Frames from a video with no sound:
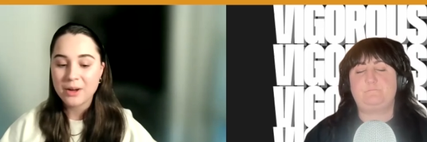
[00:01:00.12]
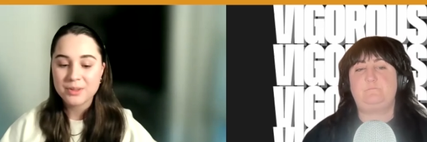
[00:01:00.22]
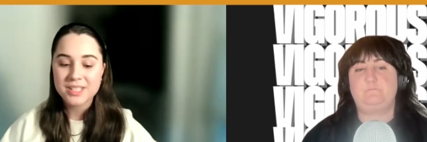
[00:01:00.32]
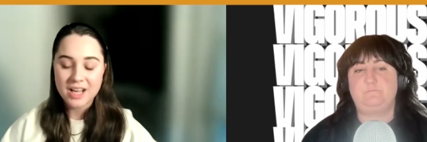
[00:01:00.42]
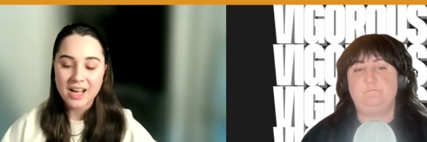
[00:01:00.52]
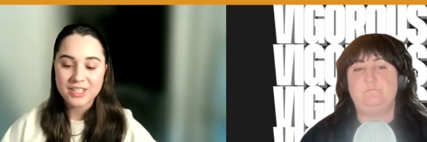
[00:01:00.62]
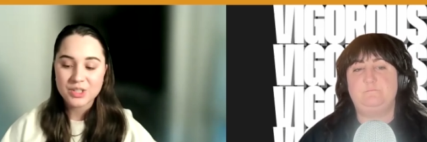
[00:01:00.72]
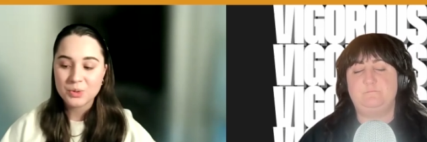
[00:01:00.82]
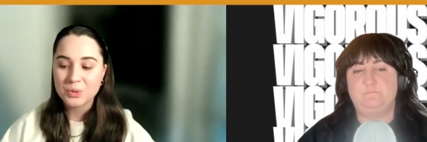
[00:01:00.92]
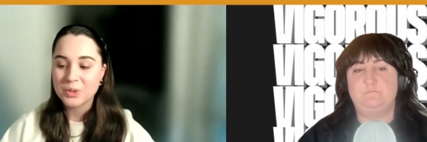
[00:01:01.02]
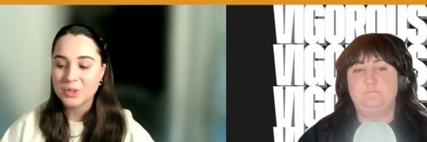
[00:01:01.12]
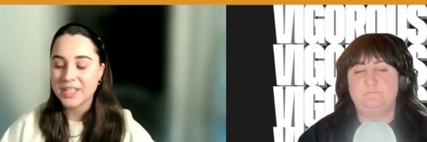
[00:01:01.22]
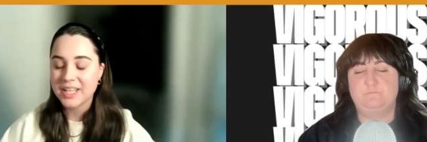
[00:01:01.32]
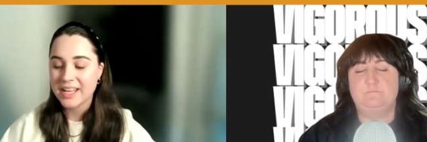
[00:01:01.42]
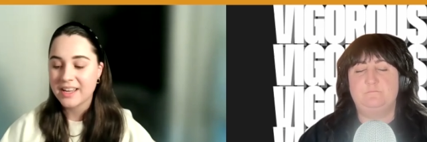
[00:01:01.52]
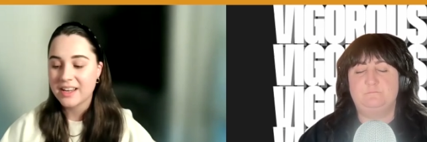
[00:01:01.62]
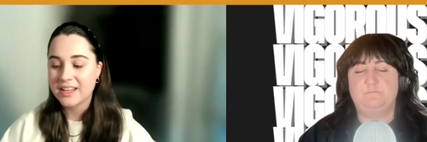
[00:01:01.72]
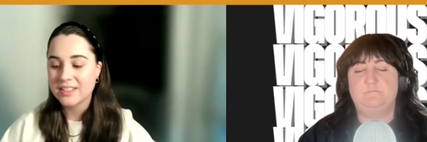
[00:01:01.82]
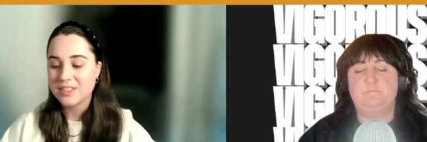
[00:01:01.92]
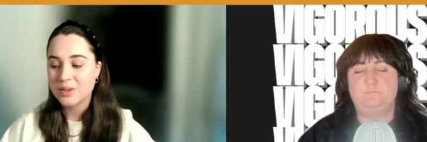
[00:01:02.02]
Speaker 1: when I was in high school
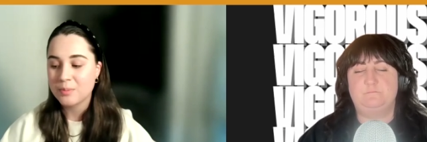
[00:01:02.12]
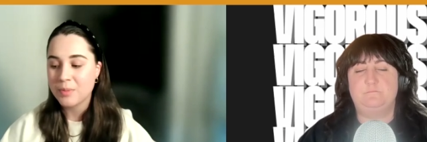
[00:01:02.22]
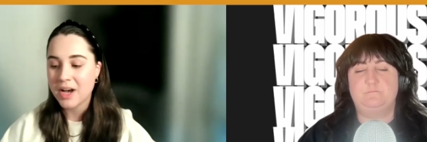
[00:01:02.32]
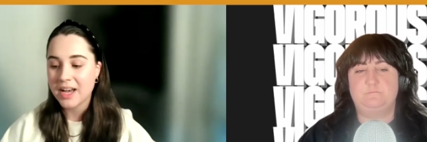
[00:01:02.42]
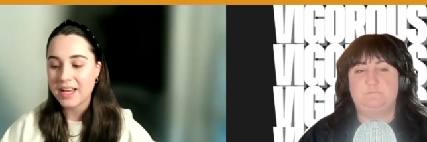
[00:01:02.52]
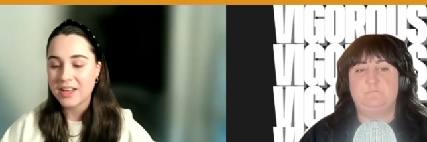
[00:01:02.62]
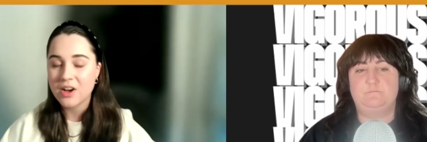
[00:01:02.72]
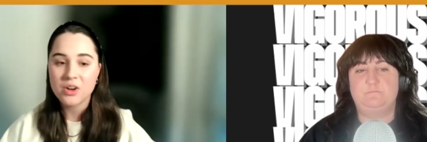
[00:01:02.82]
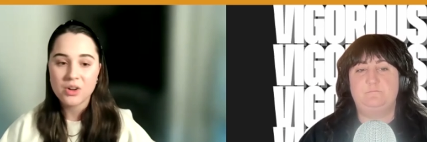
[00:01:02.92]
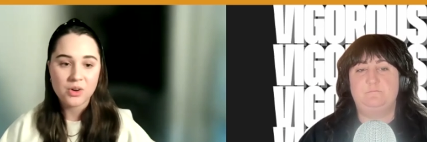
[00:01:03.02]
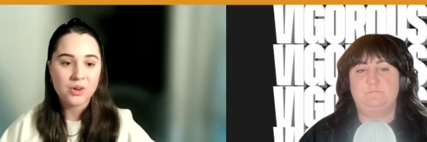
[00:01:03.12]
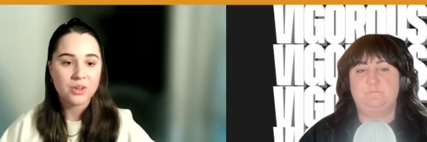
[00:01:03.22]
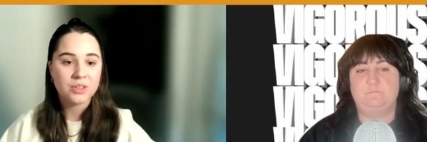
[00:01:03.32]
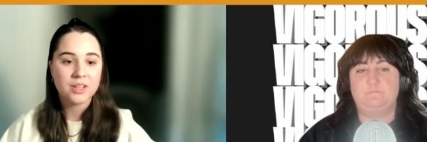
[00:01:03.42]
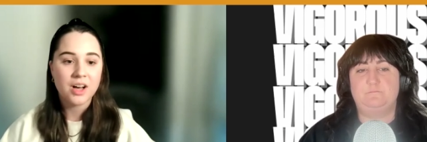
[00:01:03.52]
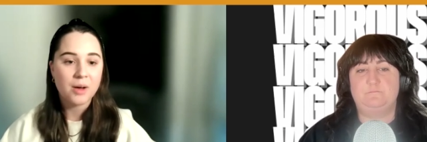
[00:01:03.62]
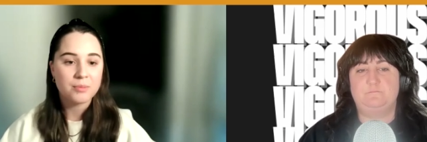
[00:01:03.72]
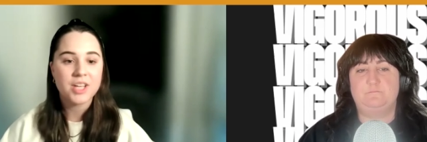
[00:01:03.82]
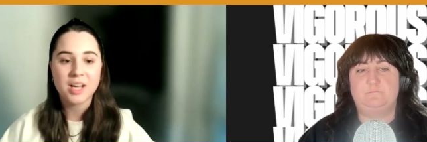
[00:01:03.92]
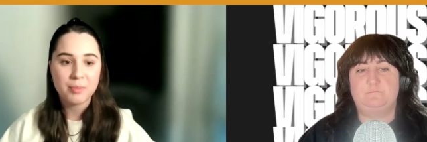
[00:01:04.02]
and my uncle
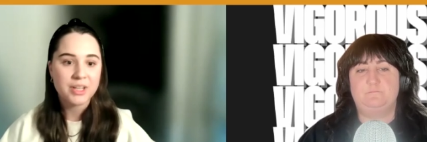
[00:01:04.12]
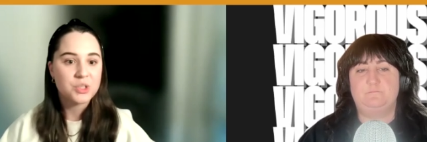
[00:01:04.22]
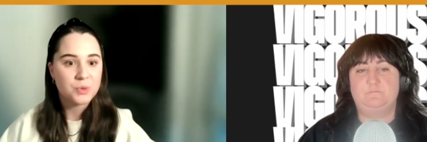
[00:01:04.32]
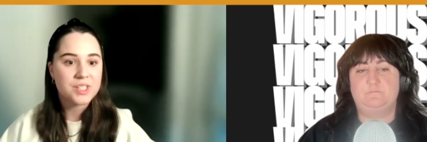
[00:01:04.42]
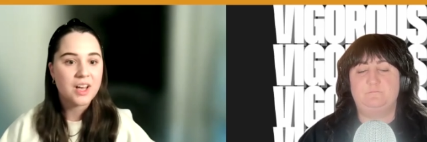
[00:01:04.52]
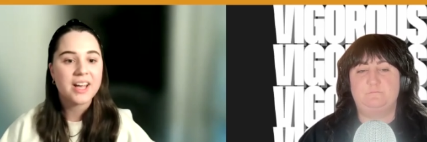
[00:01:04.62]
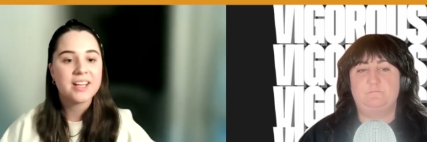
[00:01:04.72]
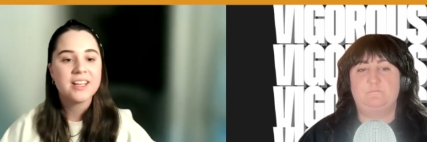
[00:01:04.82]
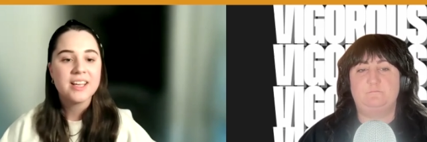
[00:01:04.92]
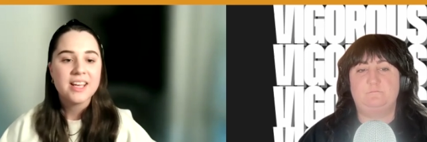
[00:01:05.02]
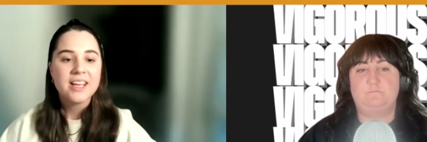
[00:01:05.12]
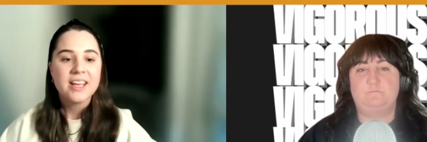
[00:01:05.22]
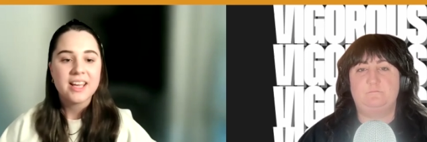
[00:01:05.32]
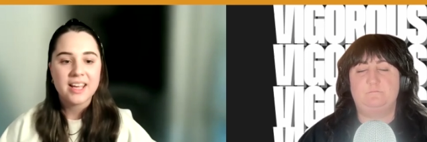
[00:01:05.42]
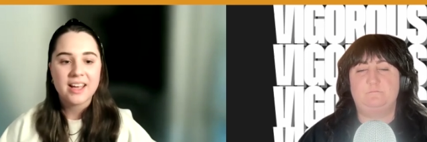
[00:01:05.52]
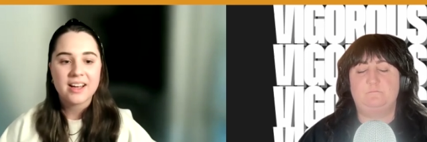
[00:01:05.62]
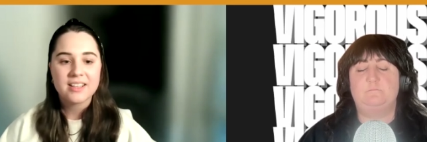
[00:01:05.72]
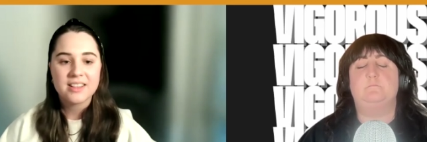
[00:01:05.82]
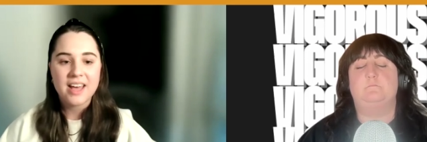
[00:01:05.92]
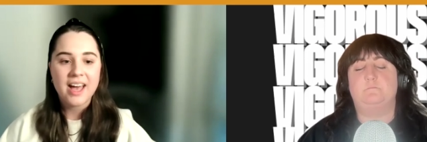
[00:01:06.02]
um, died by suicide.
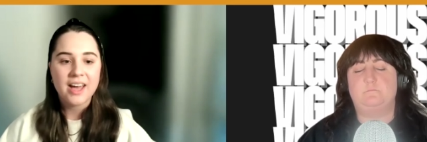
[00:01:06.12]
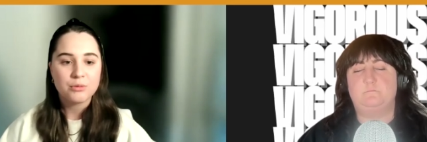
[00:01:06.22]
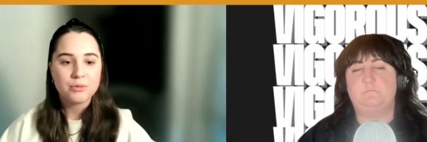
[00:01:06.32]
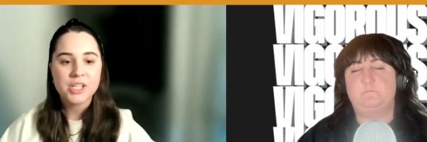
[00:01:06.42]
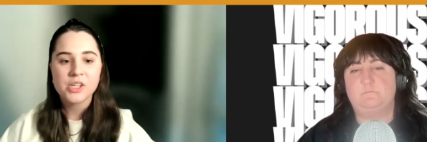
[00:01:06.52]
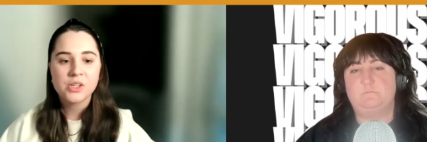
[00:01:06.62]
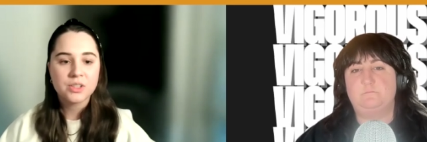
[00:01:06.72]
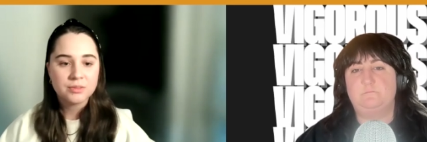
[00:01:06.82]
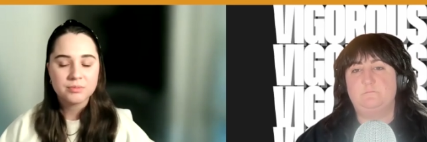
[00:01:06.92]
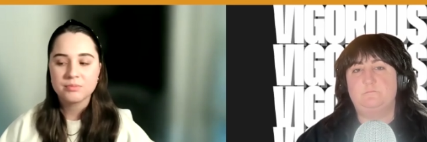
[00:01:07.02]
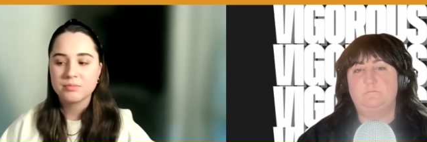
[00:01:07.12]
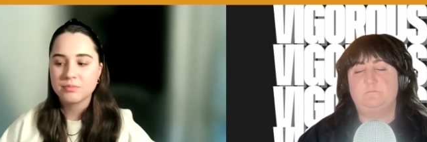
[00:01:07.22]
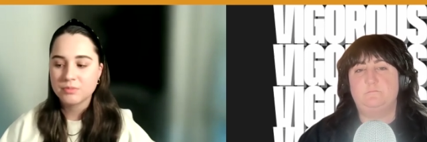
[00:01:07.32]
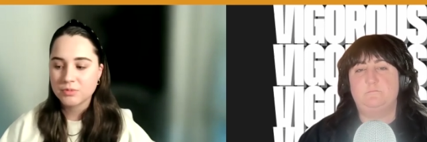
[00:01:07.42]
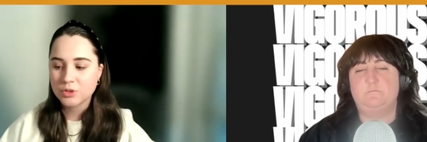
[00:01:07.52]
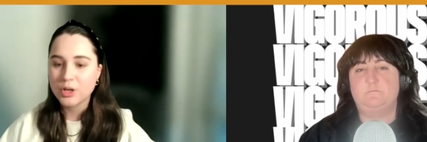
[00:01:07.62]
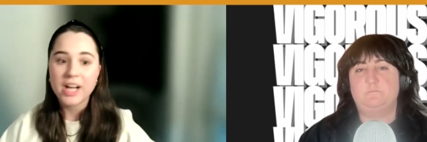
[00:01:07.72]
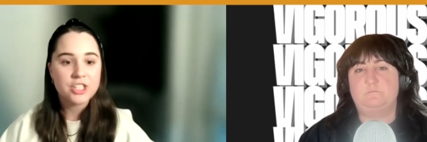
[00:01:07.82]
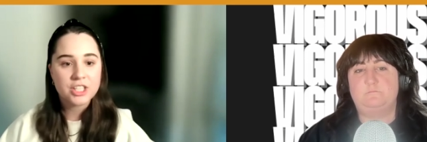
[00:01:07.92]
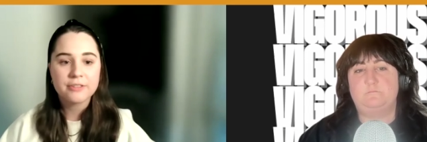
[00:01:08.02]
And that had a real
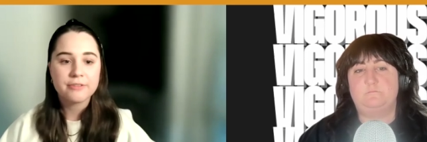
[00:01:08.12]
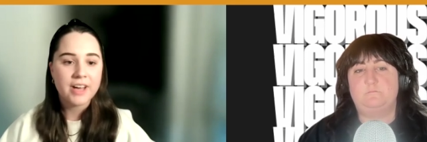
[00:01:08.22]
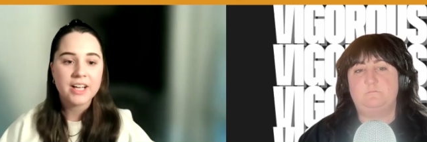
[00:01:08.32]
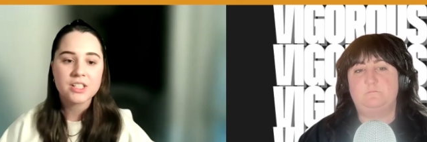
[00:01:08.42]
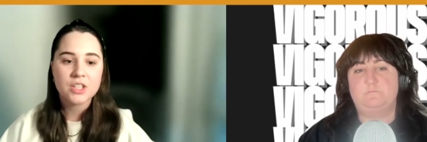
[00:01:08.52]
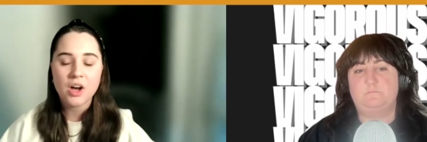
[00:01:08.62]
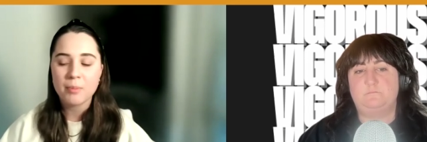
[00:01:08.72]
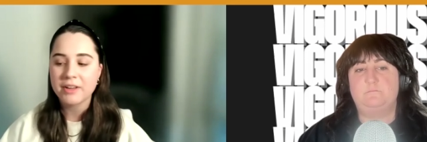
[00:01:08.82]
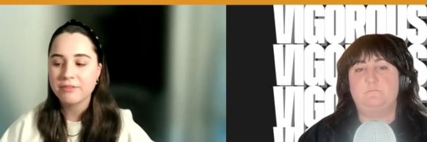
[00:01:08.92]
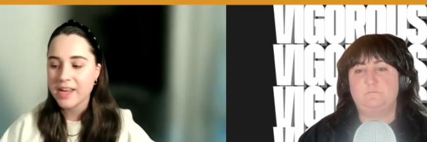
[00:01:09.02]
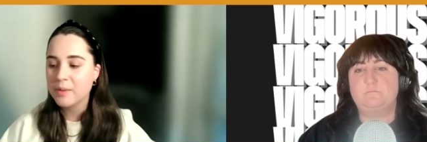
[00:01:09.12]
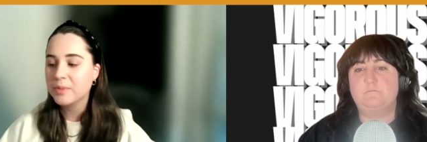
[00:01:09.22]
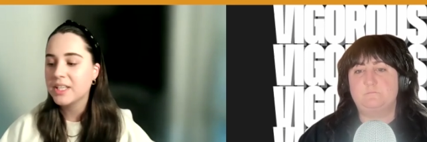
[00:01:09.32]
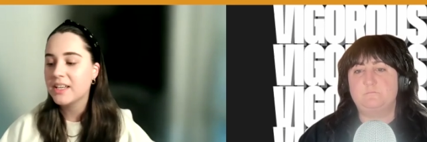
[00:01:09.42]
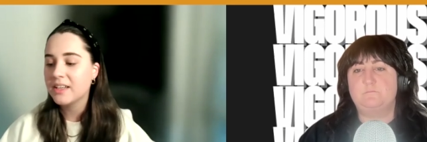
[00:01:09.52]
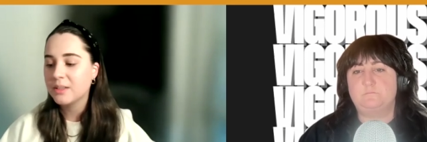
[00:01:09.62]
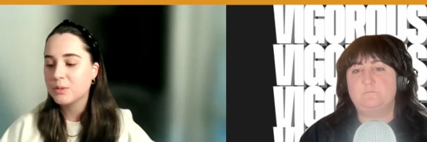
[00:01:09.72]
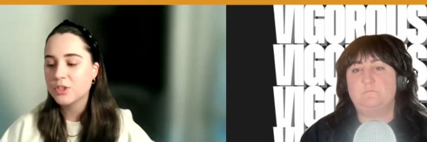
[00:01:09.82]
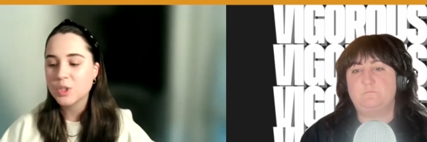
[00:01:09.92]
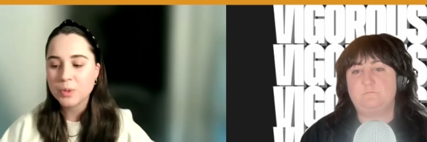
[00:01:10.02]
tragic effect on my family. It
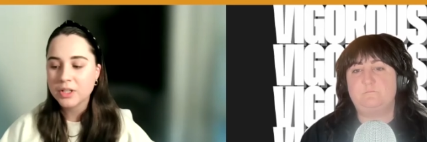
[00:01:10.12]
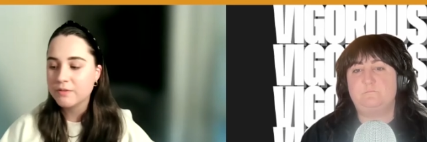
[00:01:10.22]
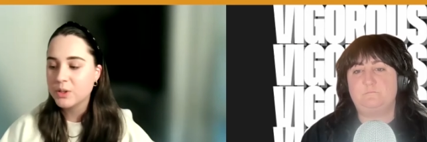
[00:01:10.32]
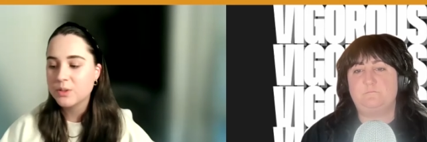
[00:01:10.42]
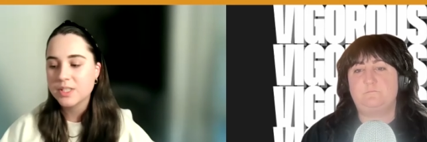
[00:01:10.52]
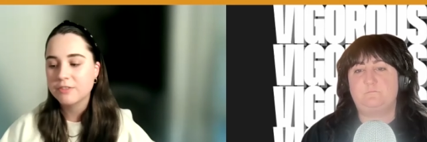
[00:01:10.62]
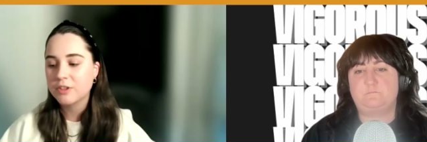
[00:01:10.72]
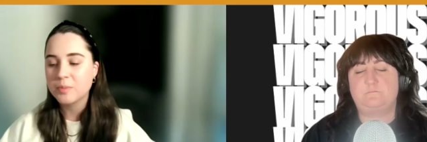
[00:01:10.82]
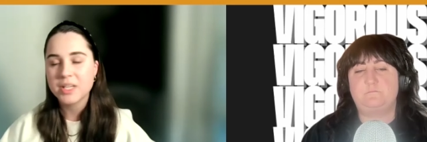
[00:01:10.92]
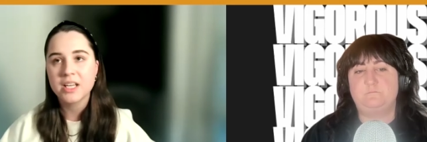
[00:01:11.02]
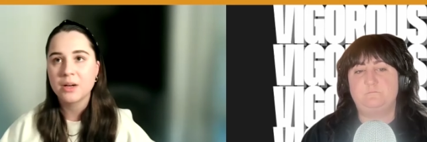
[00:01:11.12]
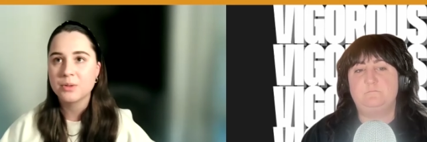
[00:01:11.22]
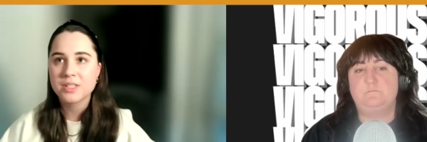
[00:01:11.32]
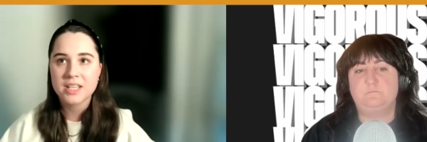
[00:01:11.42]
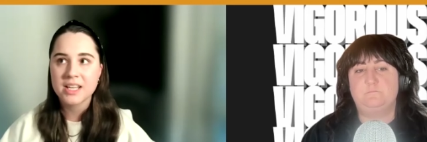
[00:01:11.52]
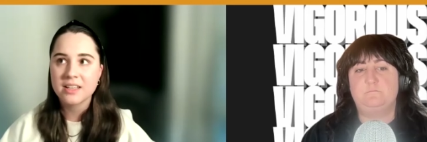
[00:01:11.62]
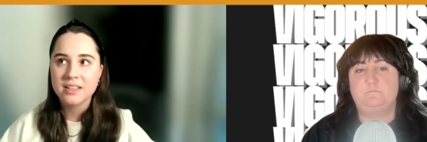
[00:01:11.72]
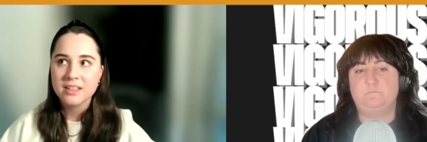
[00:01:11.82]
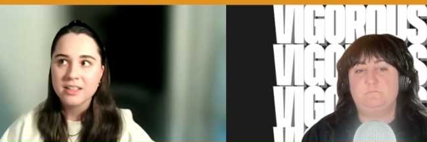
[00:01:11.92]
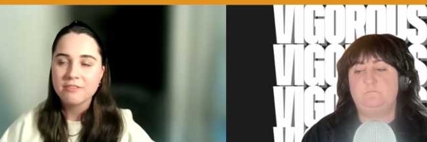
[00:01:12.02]
was super confusing for me. I was like